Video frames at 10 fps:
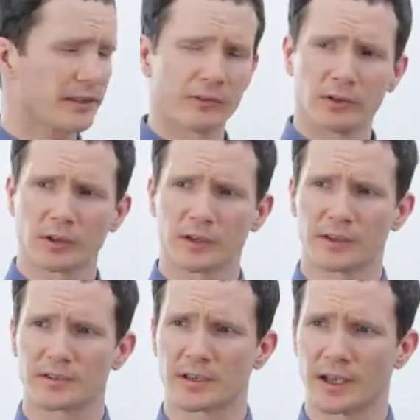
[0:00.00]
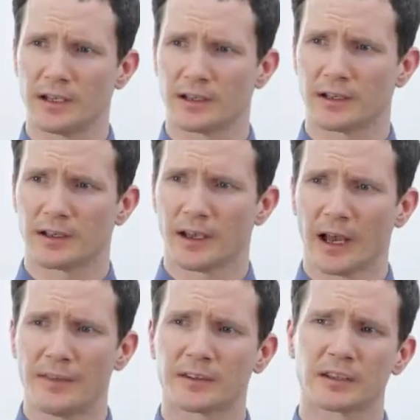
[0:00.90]
have a look at this site,
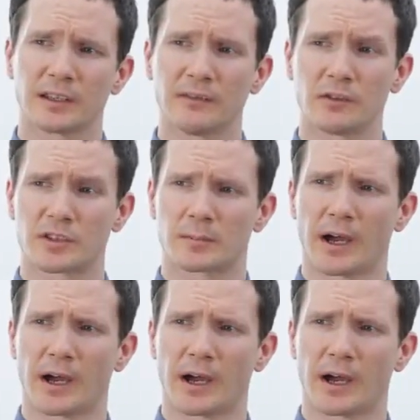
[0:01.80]
and this can give you some